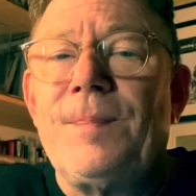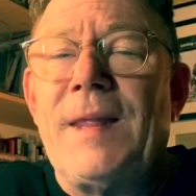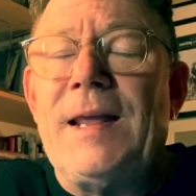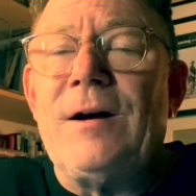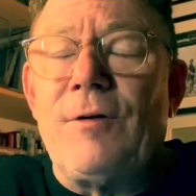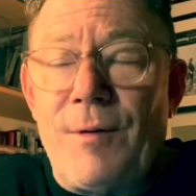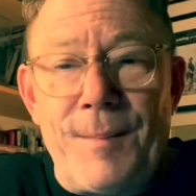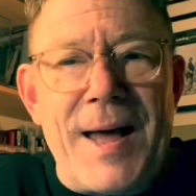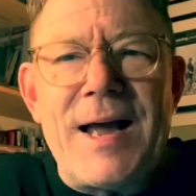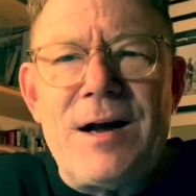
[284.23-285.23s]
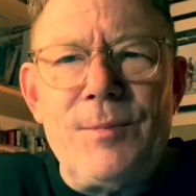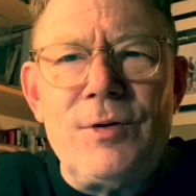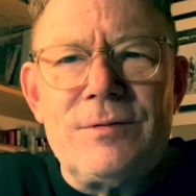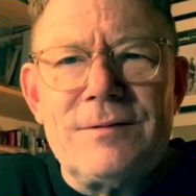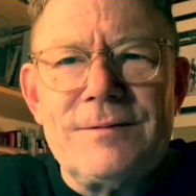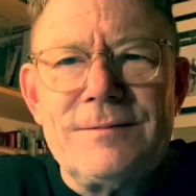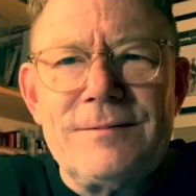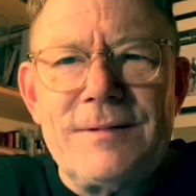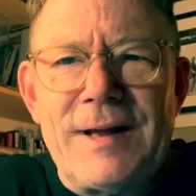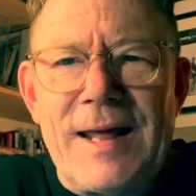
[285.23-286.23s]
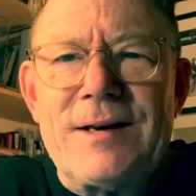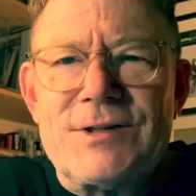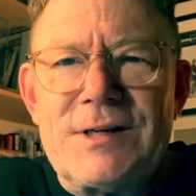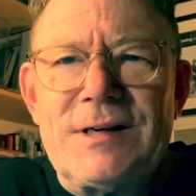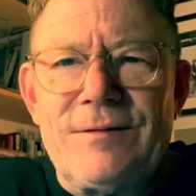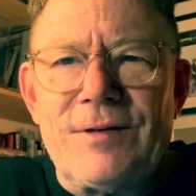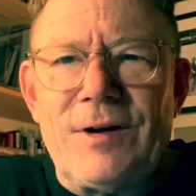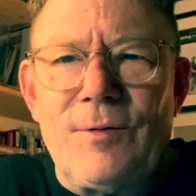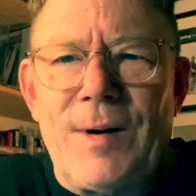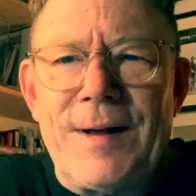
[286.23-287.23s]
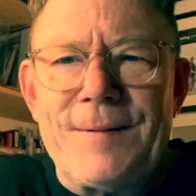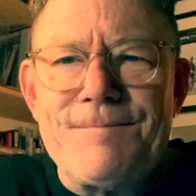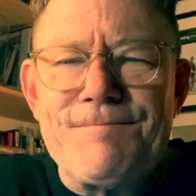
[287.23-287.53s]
in a remarkable and a significant way.